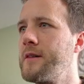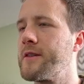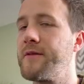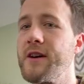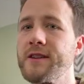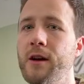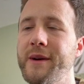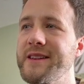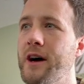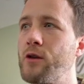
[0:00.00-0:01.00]
So first up
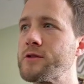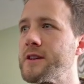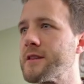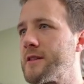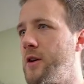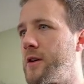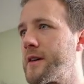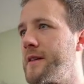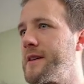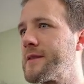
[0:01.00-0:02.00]
is Alta stock.
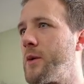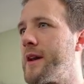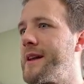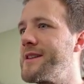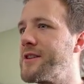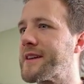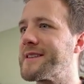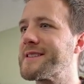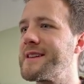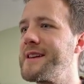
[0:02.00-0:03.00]
This one, as you
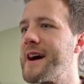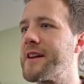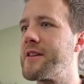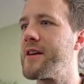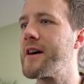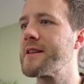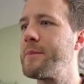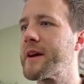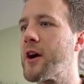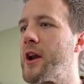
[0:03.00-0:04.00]
can see, had a nice
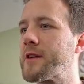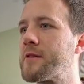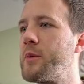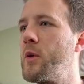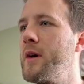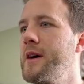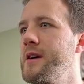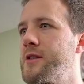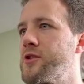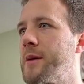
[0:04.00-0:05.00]
big earnings report,
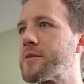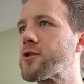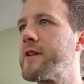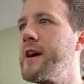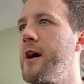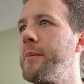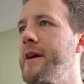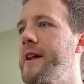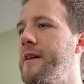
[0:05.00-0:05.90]
jumped straight up, and then in